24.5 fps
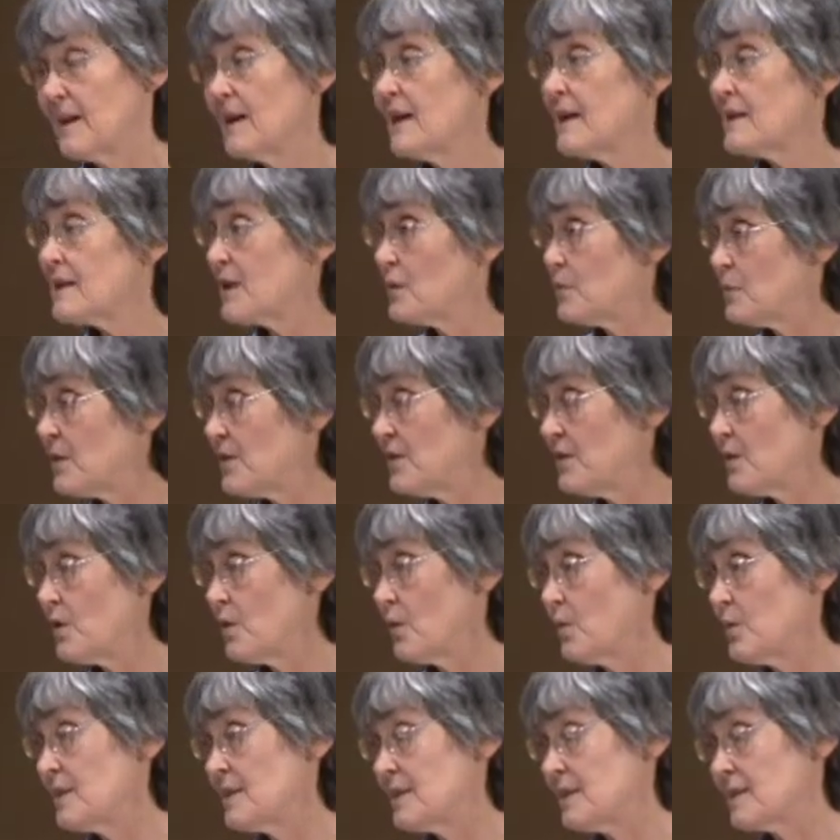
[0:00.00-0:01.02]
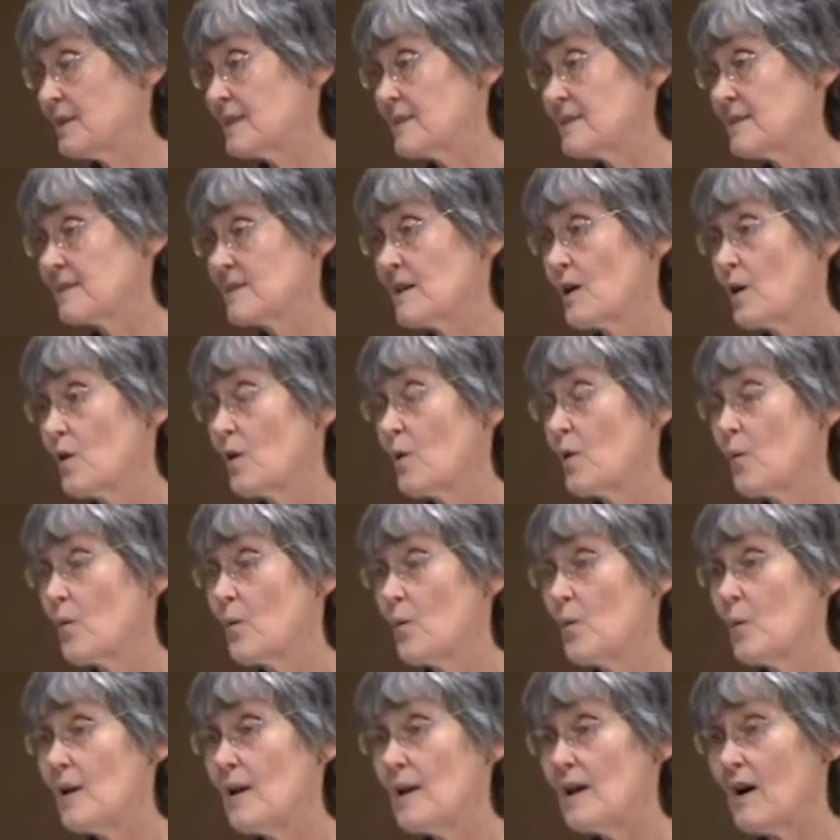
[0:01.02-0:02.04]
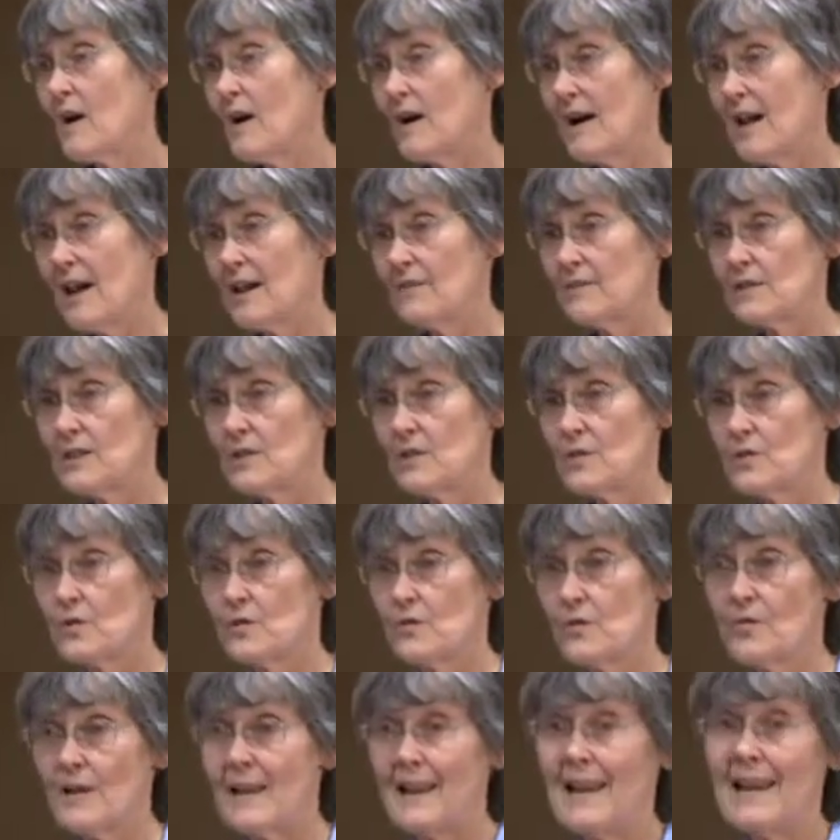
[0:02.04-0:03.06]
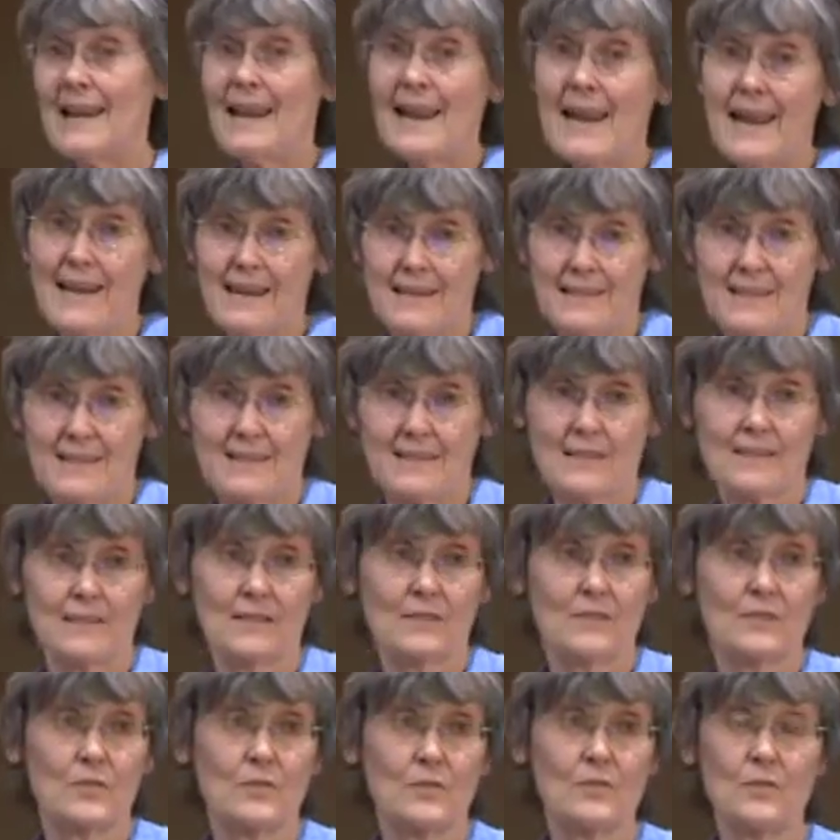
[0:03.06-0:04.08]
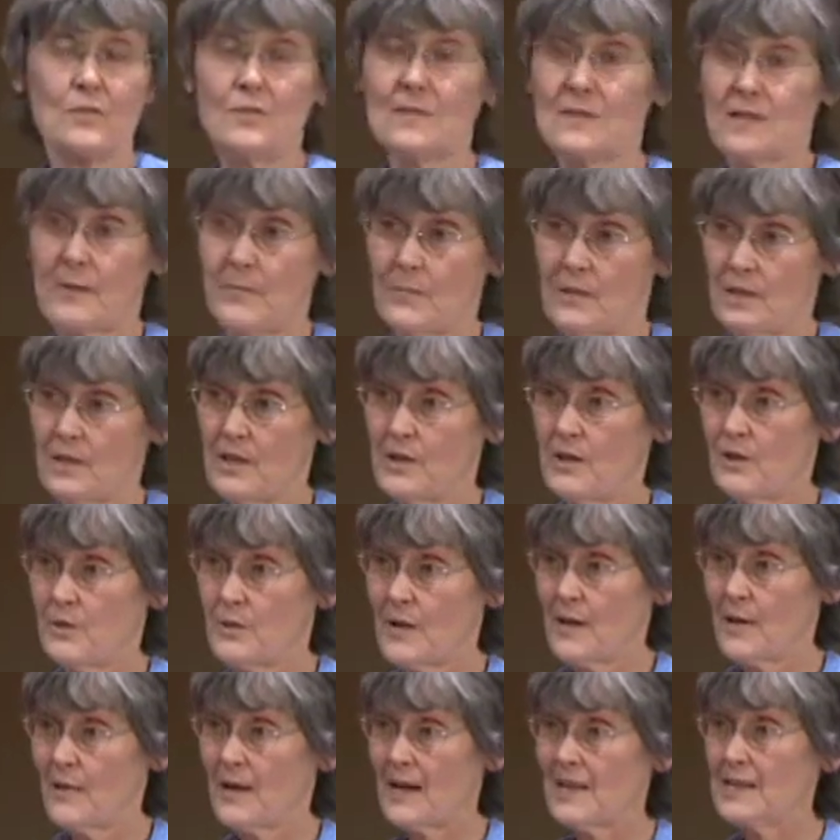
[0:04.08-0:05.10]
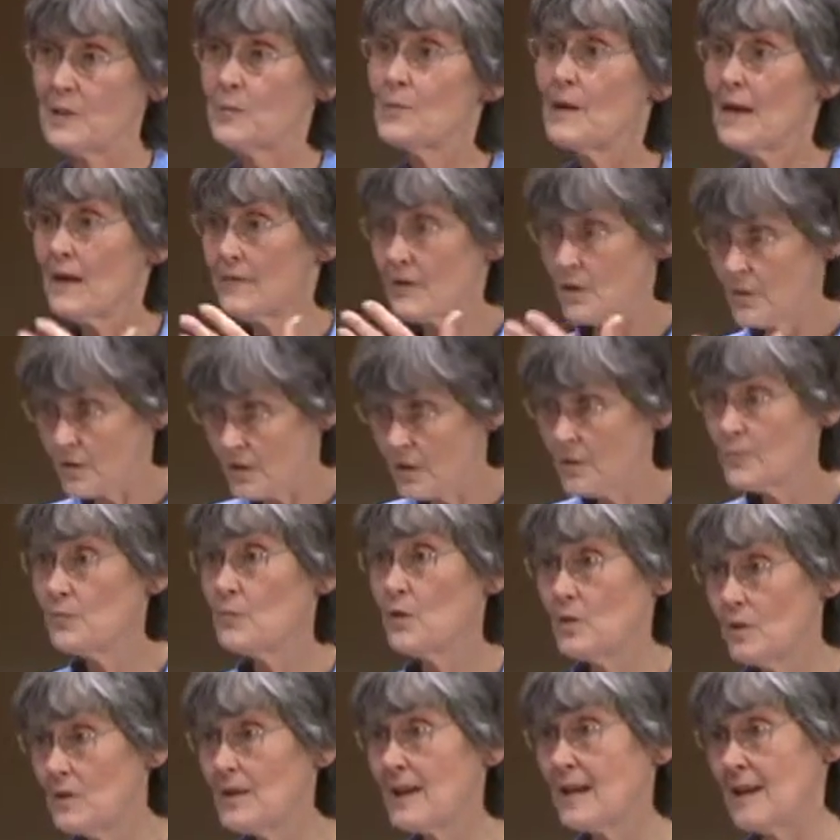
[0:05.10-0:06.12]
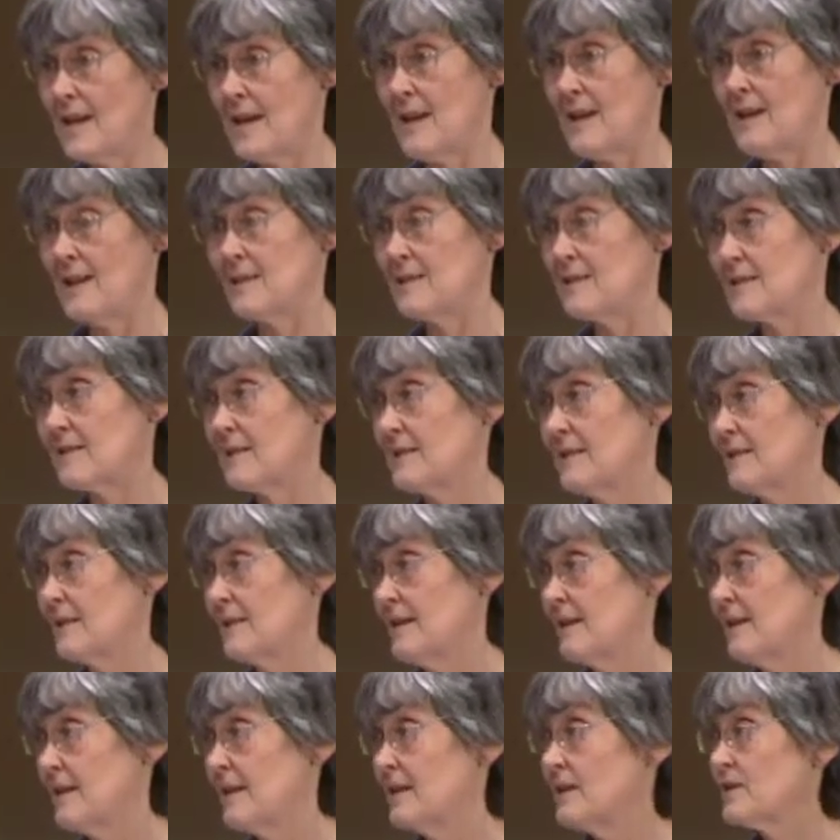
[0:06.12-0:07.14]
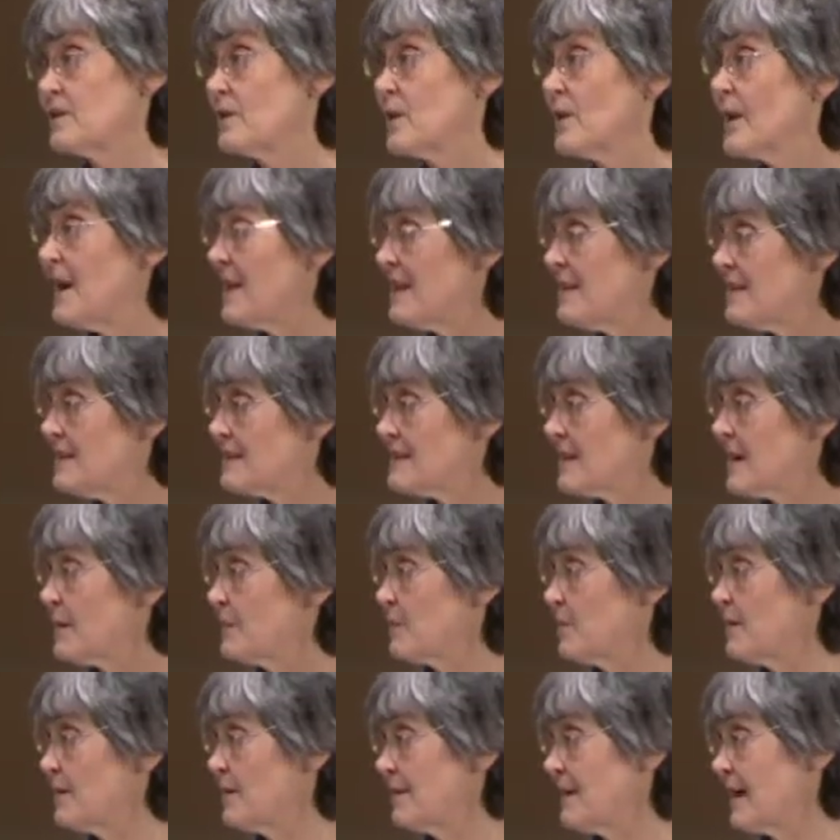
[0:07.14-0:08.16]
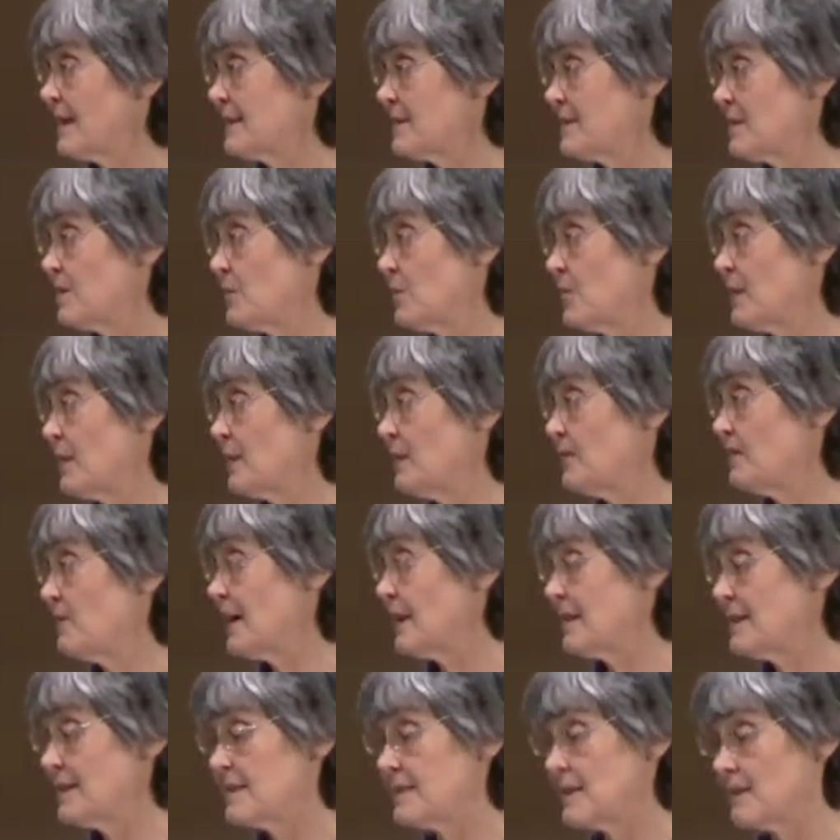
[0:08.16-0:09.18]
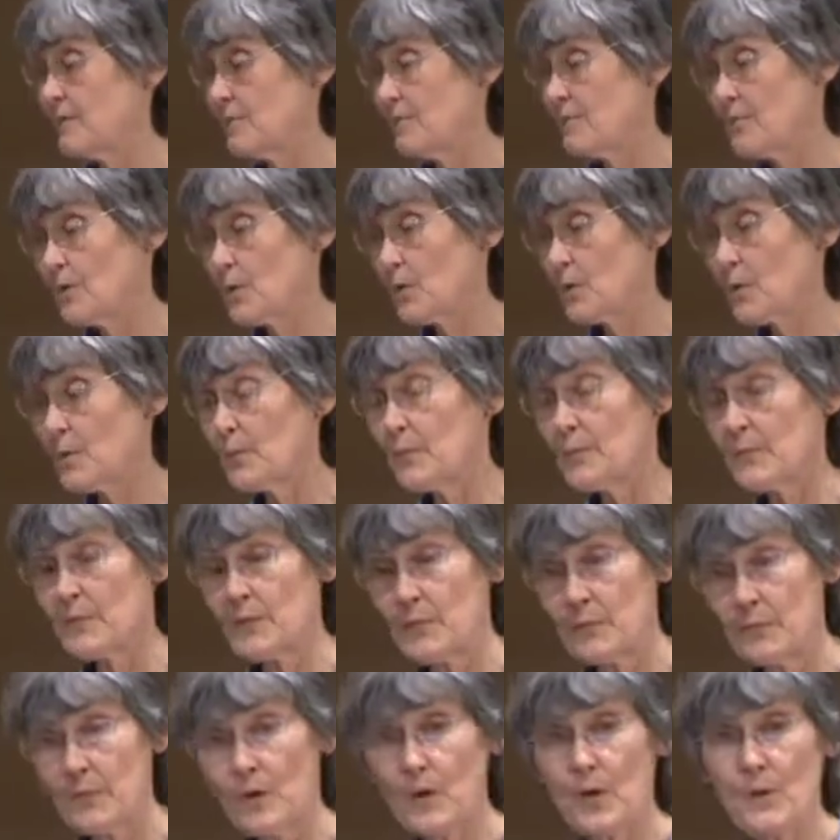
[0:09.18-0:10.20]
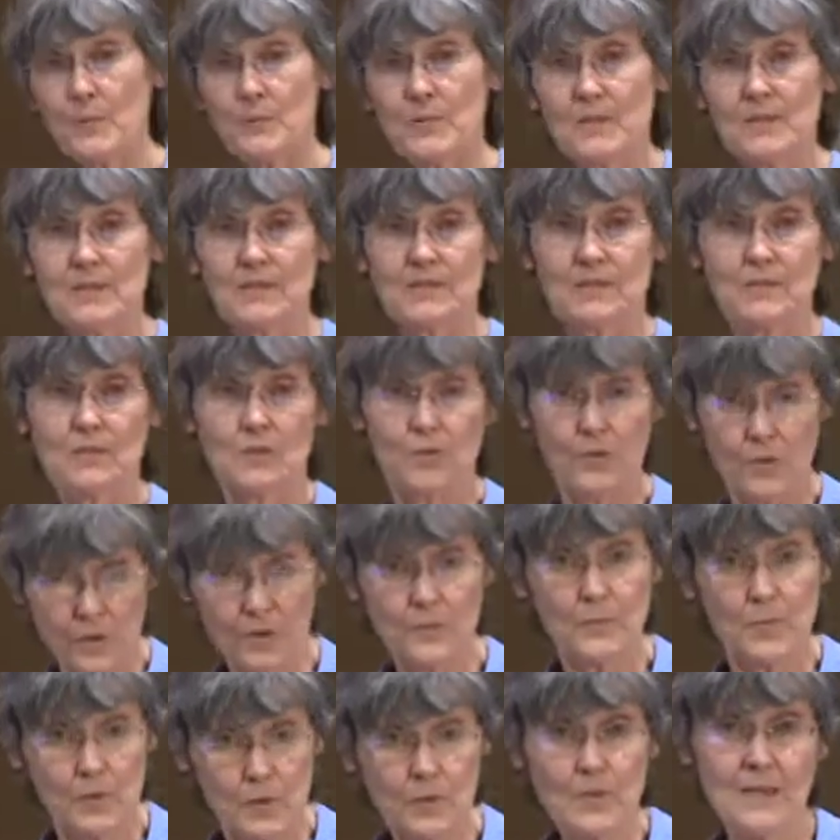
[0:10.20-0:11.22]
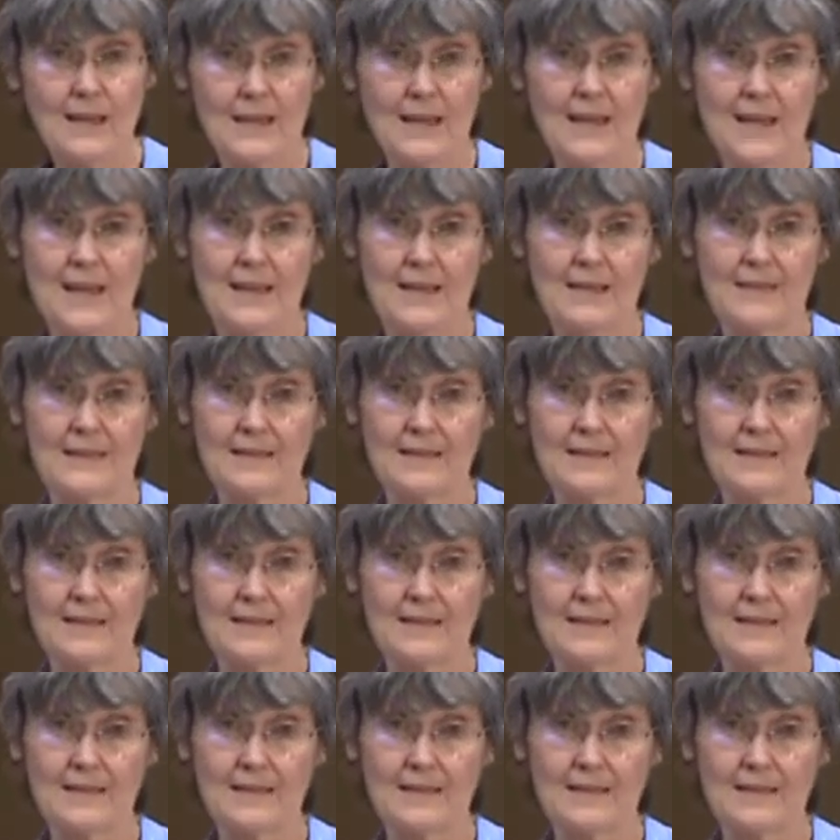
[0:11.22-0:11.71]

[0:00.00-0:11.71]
Then with the audience, we are having to relate to somebody through our writing. We're having to communicate. So anytime we're writing for the purpose to communicate.